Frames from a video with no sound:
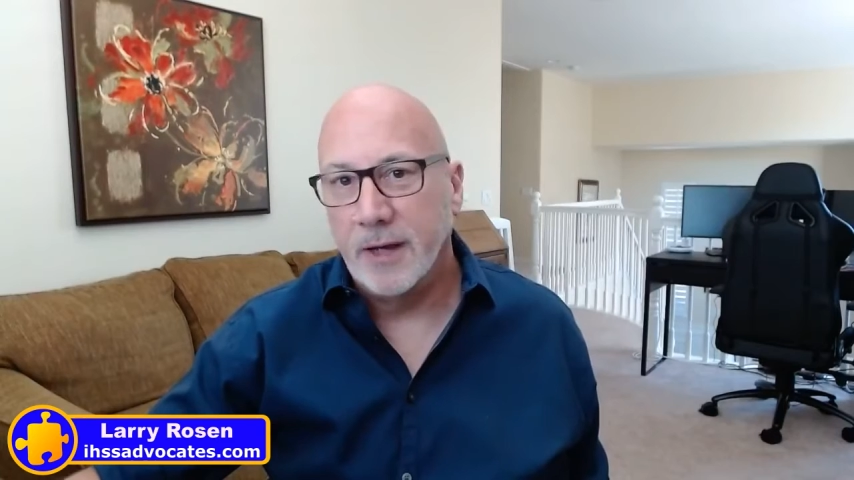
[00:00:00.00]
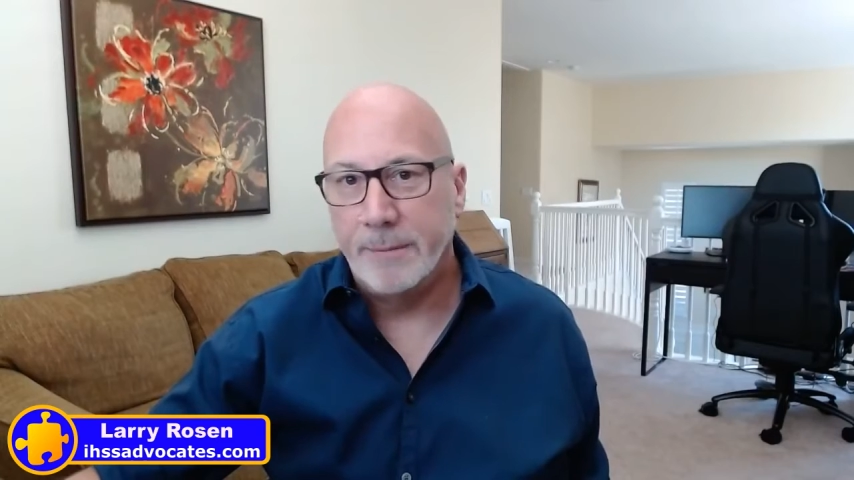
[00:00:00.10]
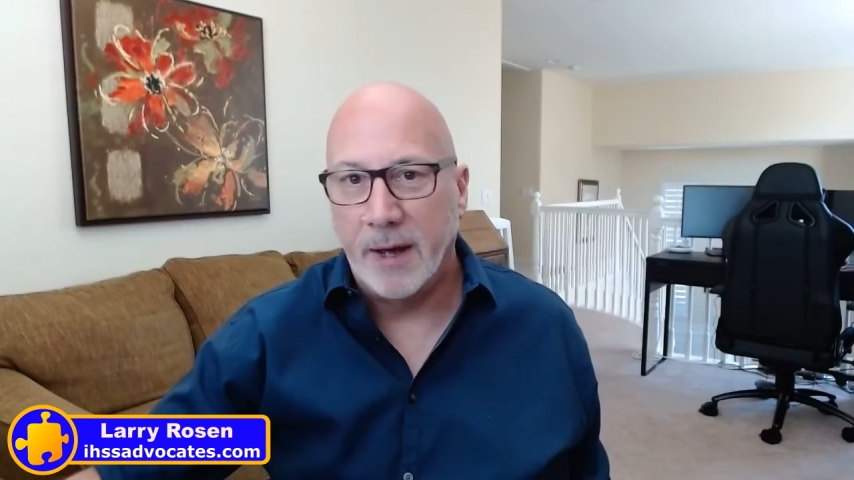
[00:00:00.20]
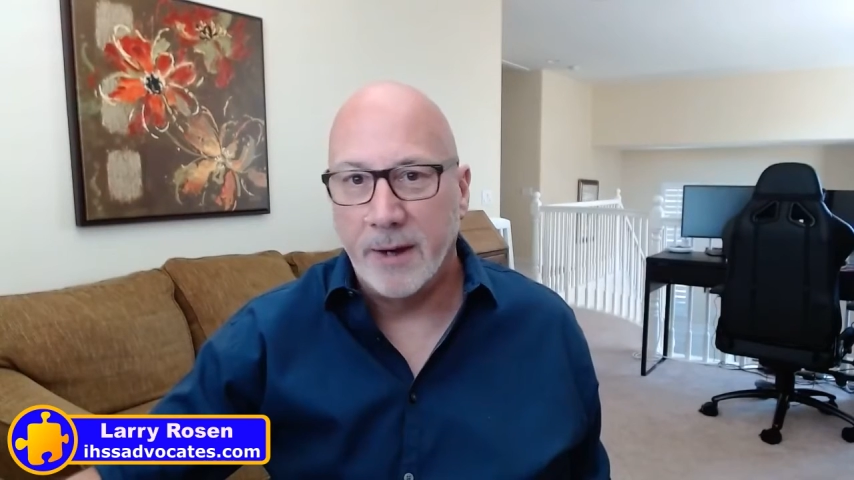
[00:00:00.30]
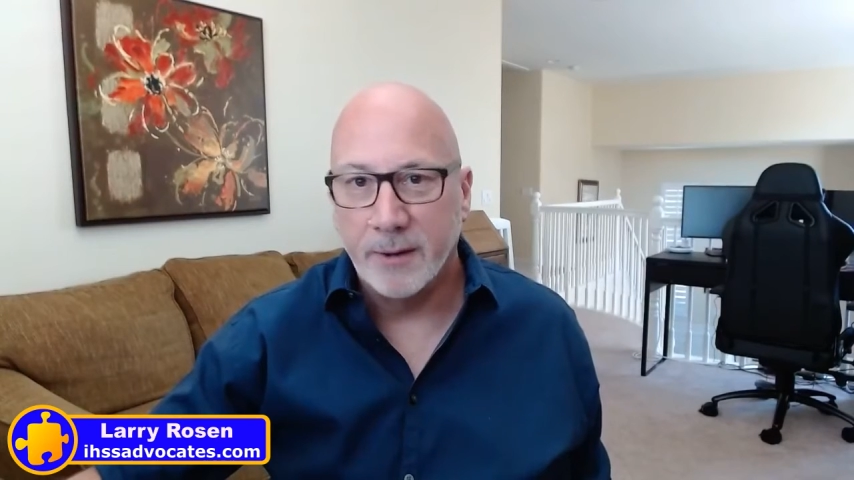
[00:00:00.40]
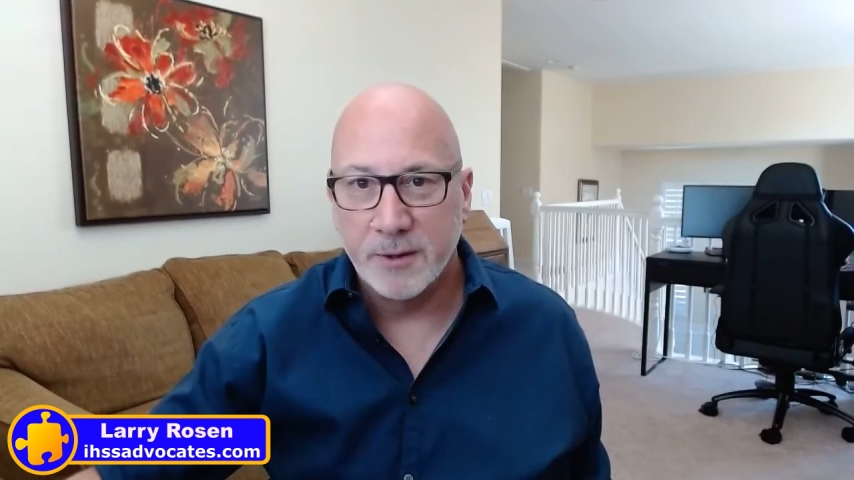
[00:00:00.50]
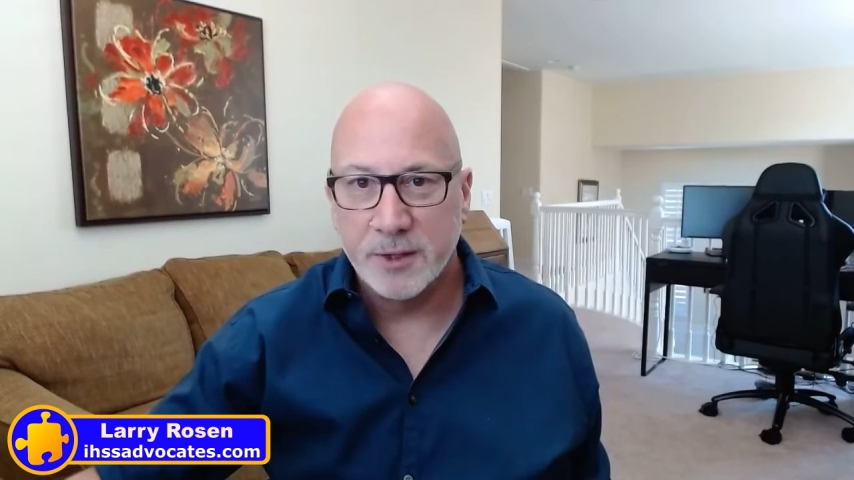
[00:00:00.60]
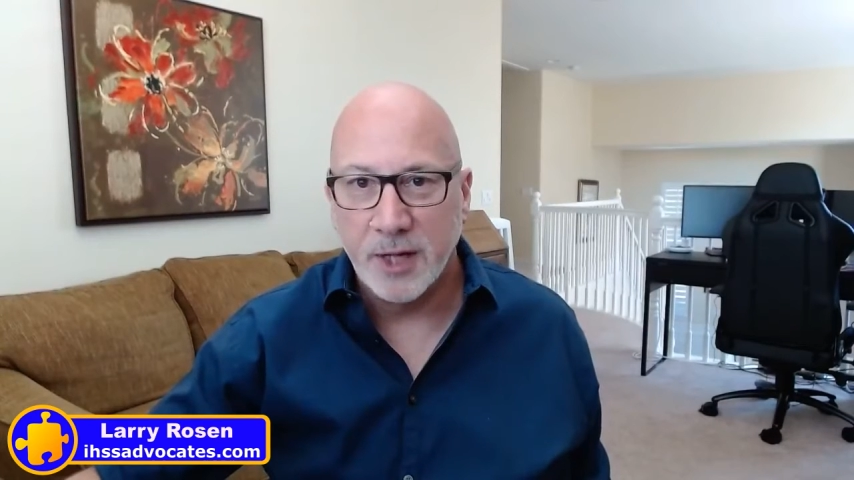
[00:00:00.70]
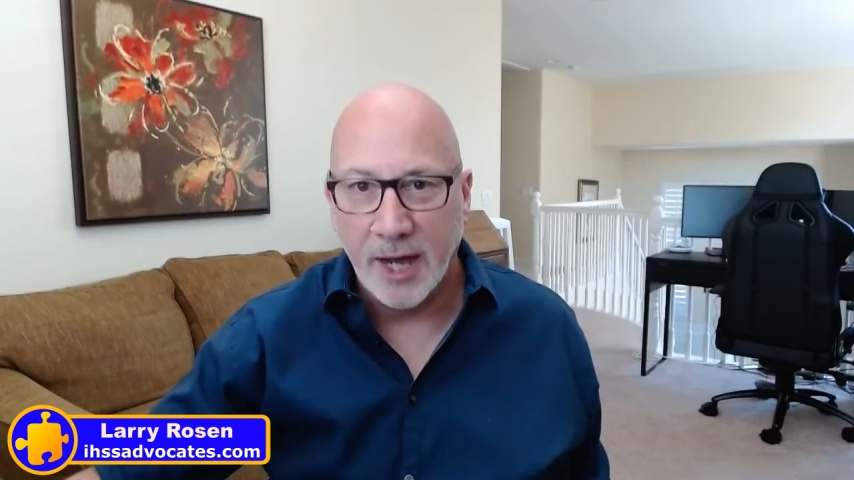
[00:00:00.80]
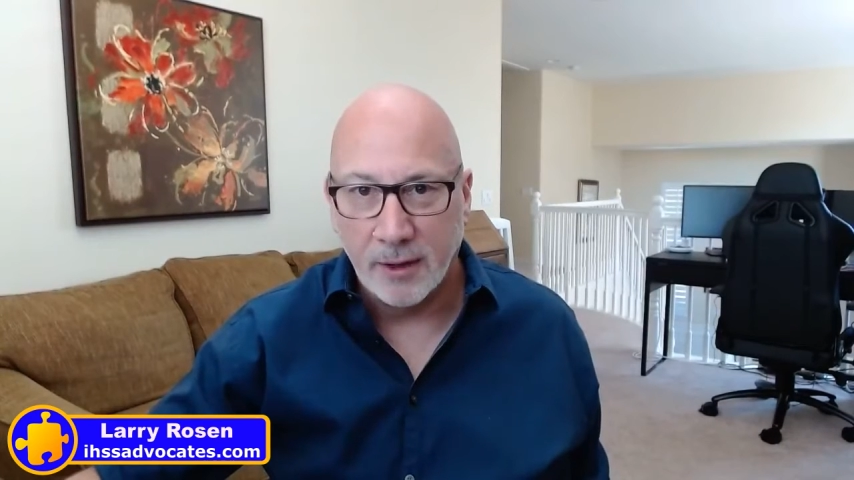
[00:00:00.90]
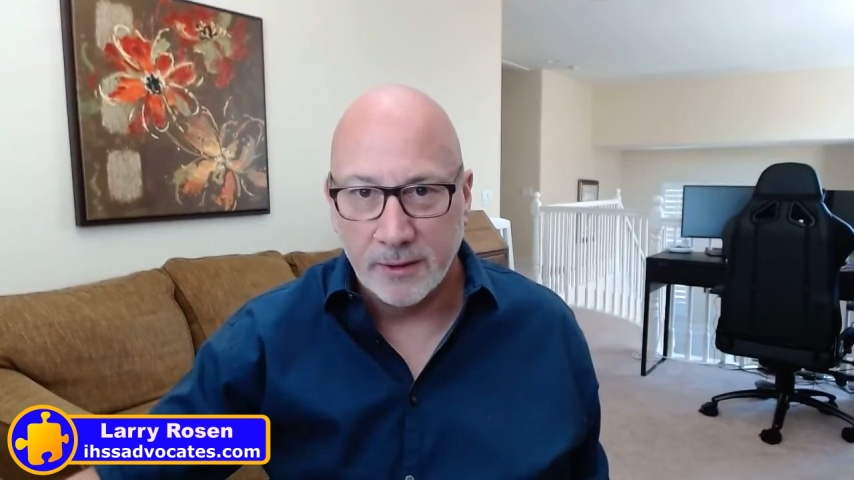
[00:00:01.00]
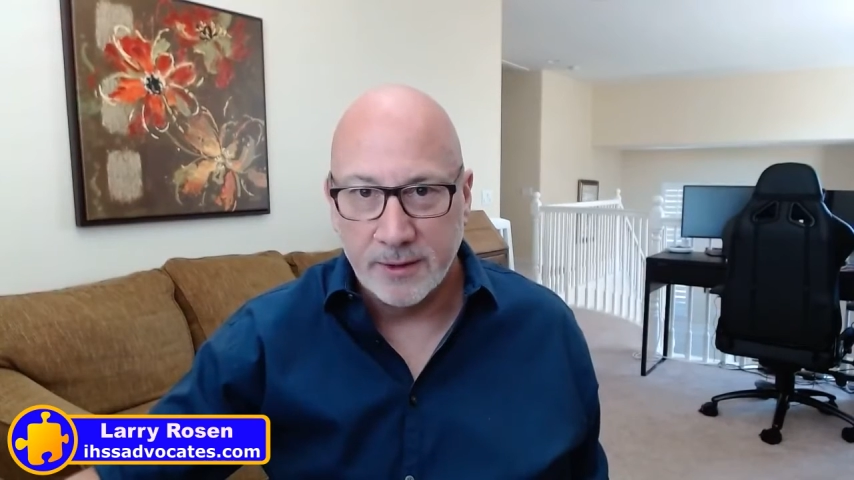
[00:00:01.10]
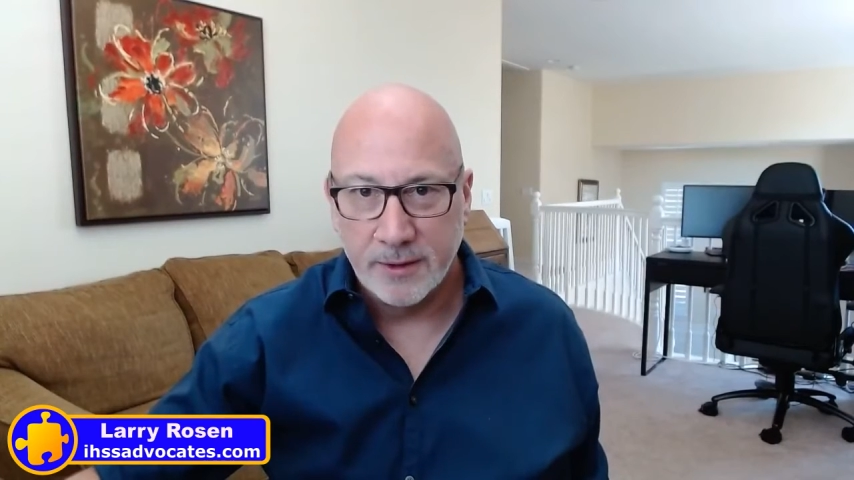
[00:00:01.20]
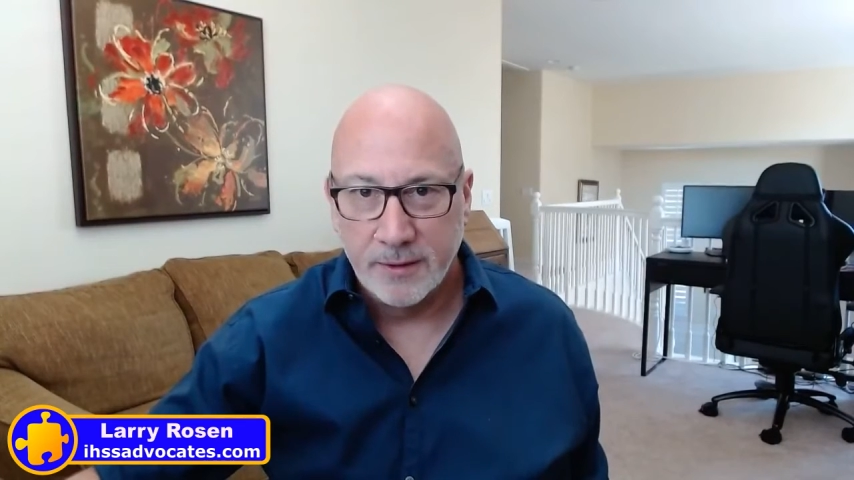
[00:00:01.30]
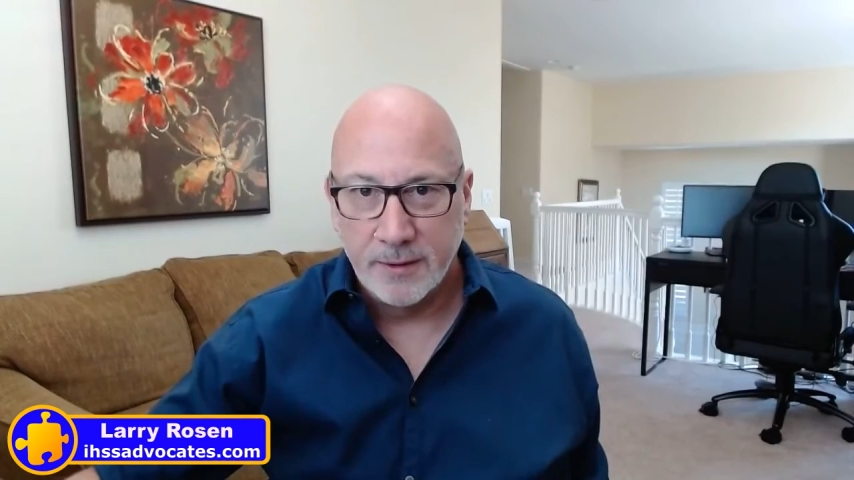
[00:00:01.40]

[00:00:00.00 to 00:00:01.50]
about your child